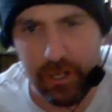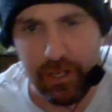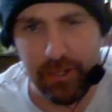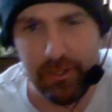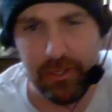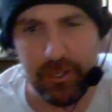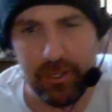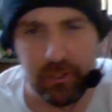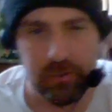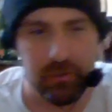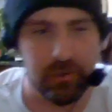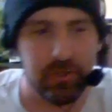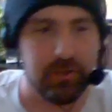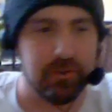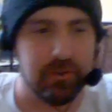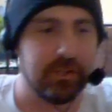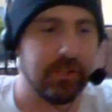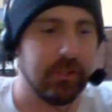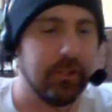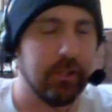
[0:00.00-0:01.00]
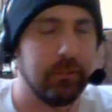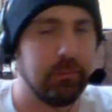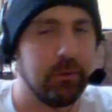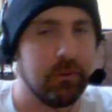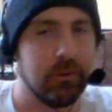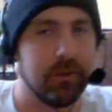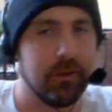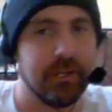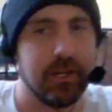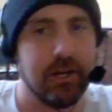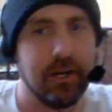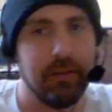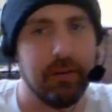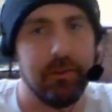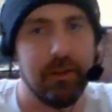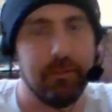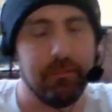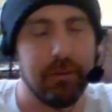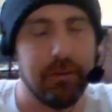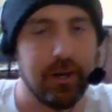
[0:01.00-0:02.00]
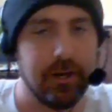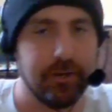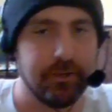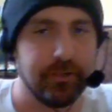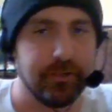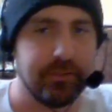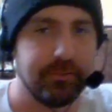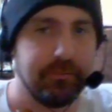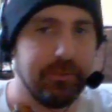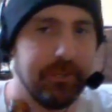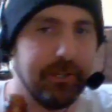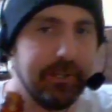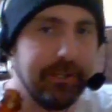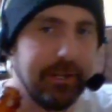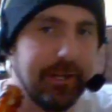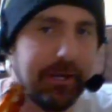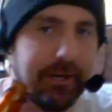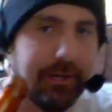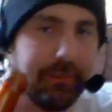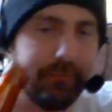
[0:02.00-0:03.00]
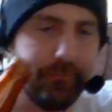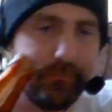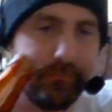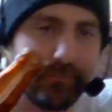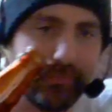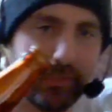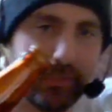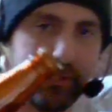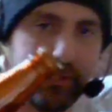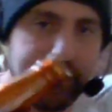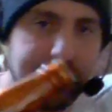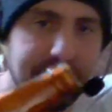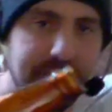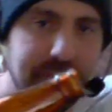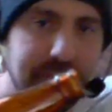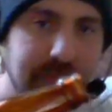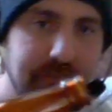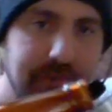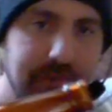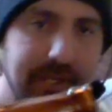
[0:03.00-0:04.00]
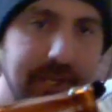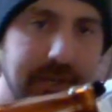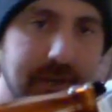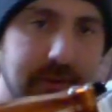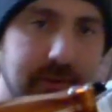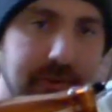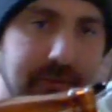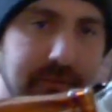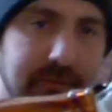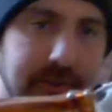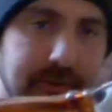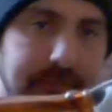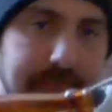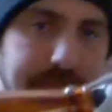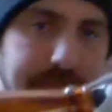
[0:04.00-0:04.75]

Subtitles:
it could use a little more time in the bottles, but let's see what we get out of it.